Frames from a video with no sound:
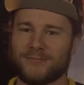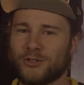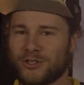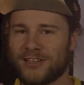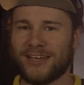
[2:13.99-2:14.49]

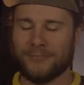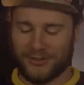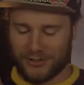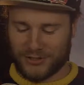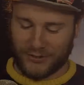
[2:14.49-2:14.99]
Go try the game.
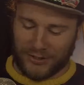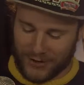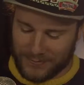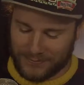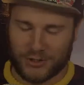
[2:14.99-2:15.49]
It looks really
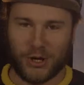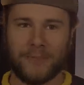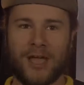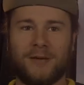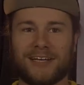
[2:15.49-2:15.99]
fun.
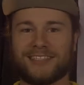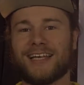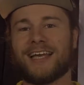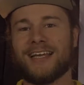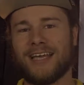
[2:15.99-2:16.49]
So, my
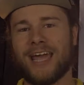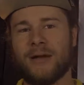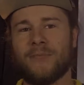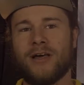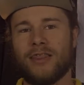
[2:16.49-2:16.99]
second
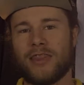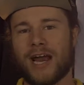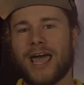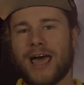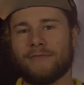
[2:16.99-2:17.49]
game that
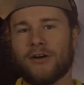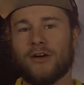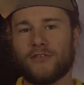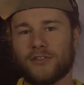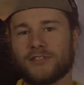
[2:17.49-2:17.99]
I have
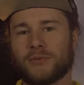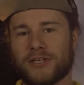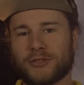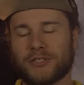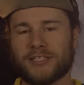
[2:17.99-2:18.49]
for this
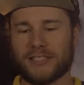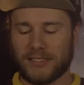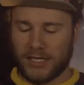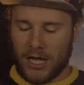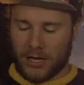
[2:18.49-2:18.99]
week's
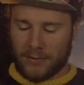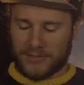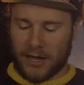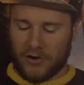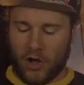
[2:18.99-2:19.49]
releases
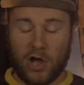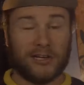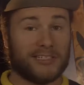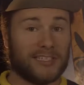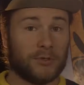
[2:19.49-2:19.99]
comes out
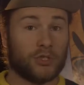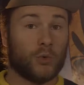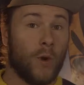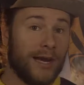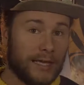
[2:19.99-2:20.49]
on December
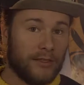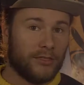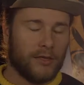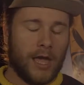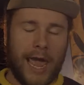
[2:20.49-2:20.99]

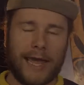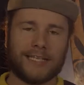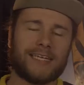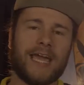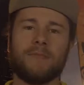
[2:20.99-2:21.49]
20th, and
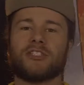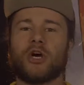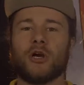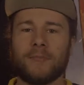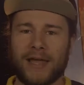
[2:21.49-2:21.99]
it's a game that's
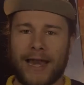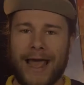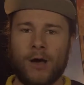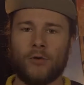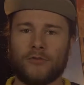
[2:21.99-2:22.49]
already been
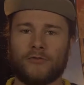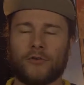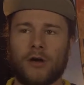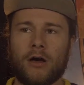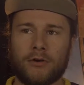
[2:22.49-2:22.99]
out
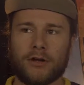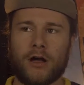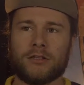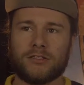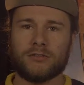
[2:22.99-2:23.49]
for other
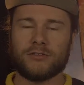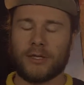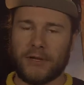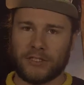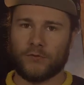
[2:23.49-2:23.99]
consoles
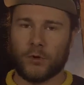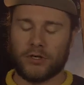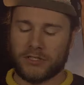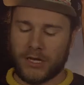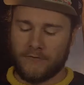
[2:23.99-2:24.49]
like PS4
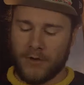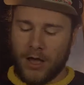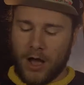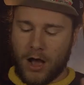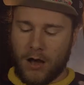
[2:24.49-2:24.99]
and stuff,
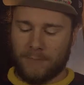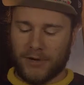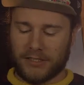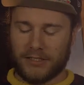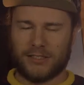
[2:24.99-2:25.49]

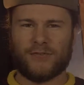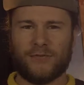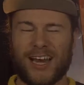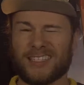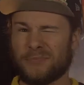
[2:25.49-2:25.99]
but
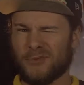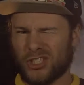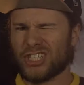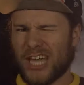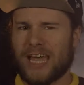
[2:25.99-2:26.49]
it
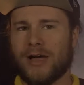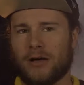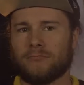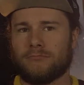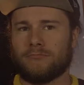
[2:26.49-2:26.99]
just came
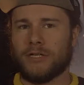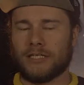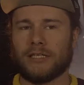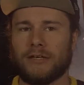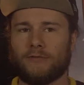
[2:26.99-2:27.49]
out
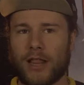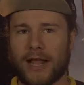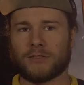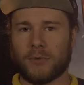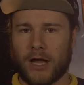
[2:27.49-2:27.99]
recently for the
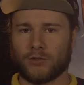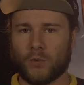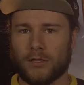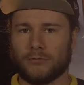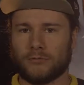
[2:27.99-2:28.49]
Xbox
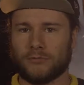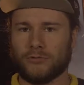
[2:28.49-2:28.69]
One.